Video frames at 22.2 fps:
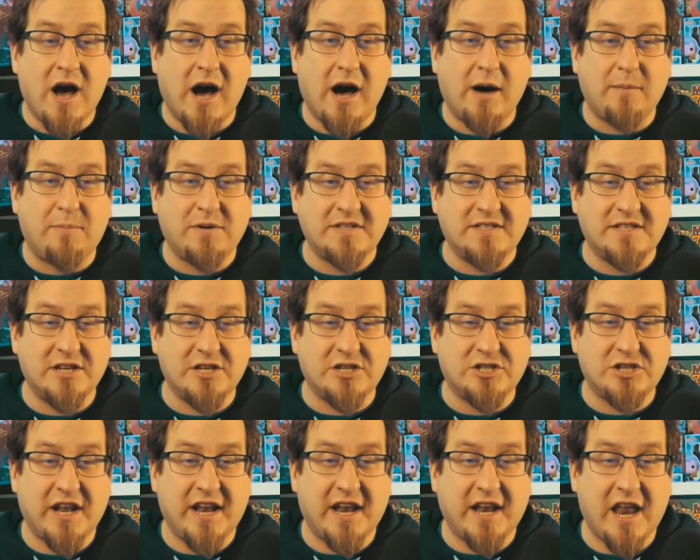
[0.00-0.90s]

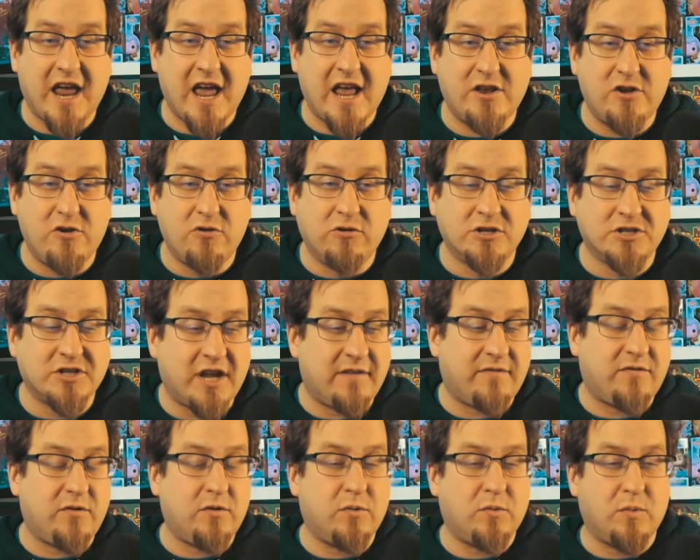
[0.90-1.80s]
position. And usually, if
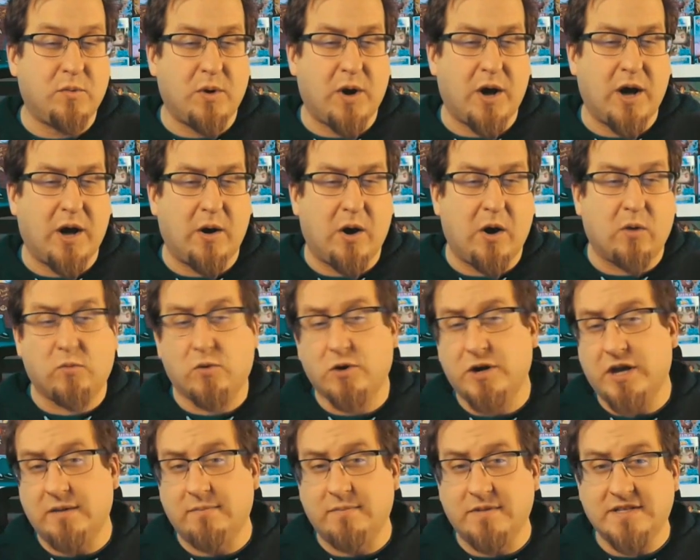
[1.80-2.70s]
you a
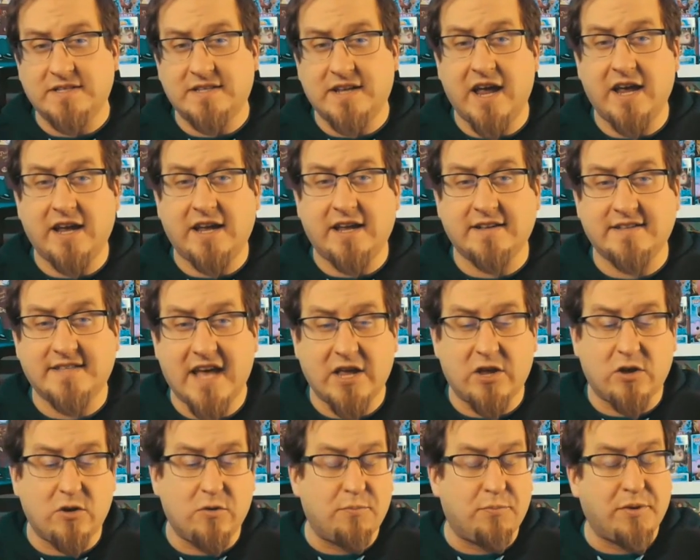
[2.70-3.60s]
rookie mistake is that
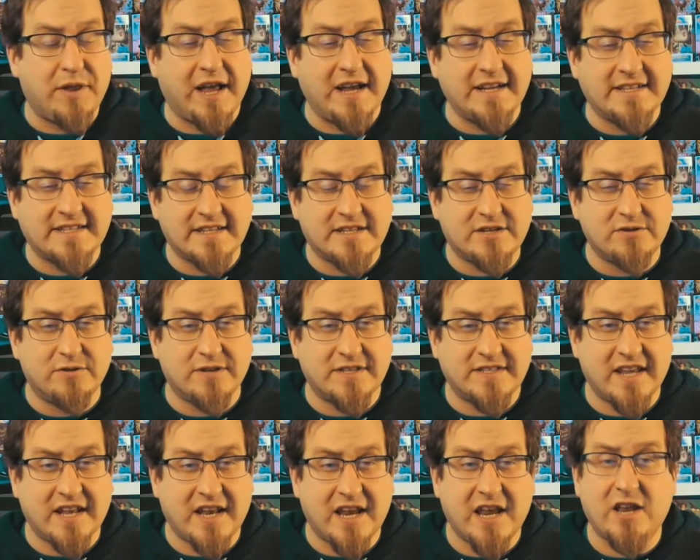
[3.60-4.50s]
you place into a
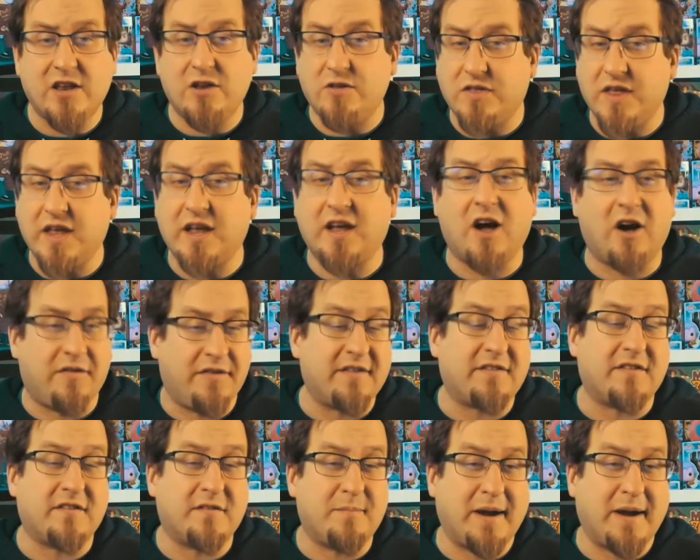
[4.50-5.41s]
city and you think, oh, this is my